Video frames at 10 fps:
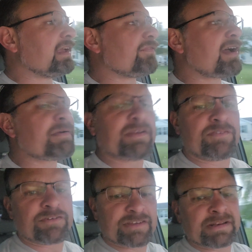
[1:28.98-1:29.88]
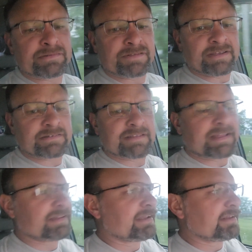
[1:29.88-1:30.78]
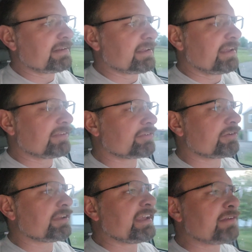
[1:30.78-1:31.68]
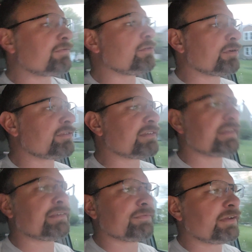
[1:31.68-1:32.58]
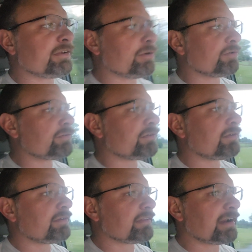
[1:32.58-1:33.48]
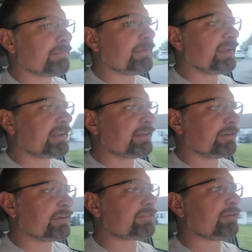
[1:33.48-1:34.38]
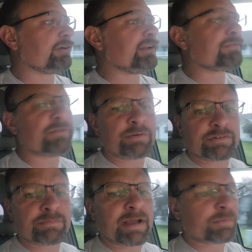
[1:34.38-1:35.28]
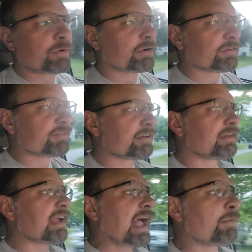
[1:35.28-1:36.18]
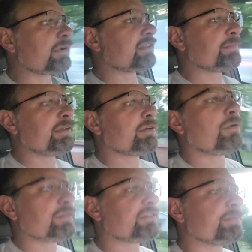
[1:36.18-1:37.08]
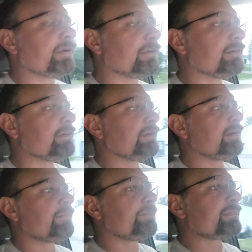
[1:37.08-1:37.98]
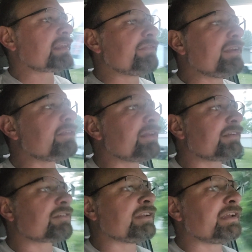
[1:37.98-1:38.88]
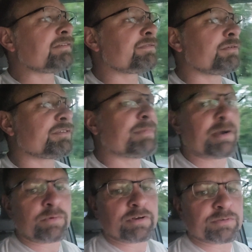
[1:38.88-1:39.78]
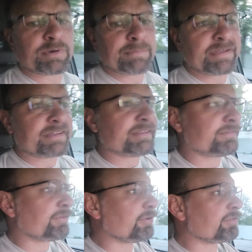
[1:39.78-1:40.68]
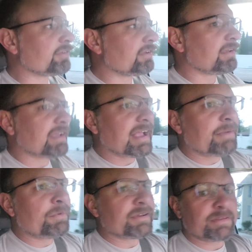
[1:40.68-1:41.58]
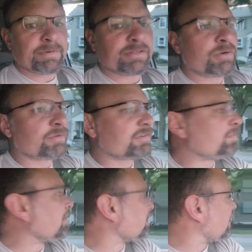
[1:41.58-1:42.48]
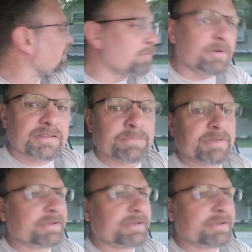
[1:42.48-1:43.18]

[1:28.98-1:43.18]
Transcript: if I if there's anything that is going to influence these videos that I'm making or, or influence my words, I want it to be the Holy Spirit. If anything's going to influence my words when I'm making these videos, I want it to be the Holy Spirit. I don't want it to